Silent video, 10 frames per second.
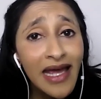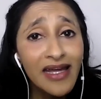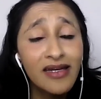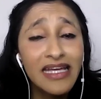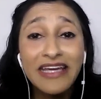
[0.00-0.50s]

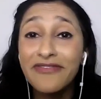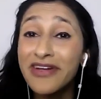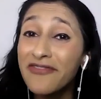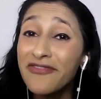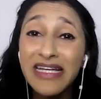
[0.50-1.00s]
And
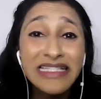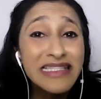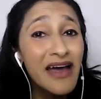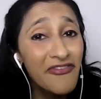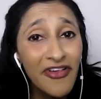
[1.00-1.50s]
even if it is
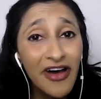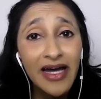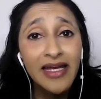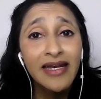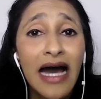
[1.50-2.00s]
not
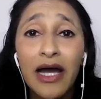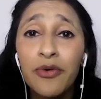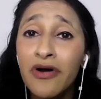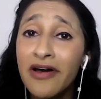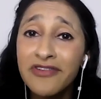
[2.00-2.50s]
fun, I
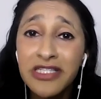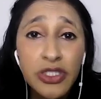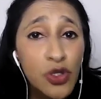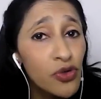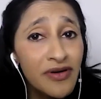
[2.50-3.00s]
will have a
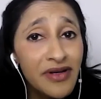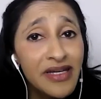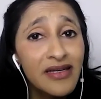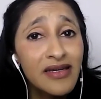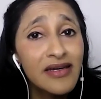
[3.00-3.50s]

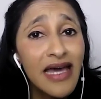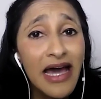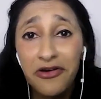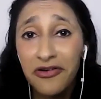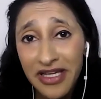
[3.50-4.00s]
story
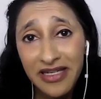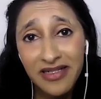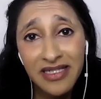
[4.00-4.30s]
out of it.